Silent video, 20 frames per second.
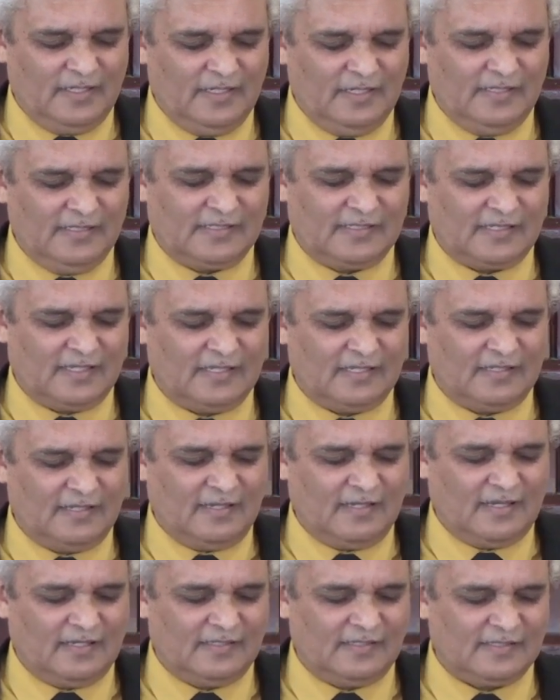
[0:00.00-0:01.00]
insight
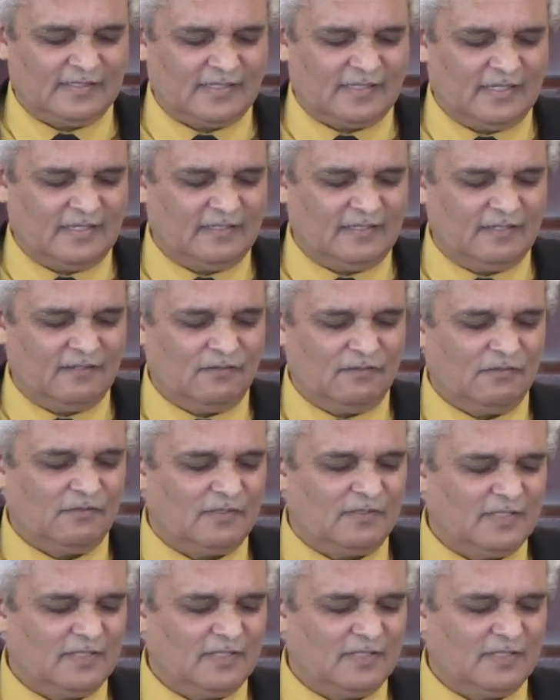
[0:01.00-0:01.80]
and understanding, Lord.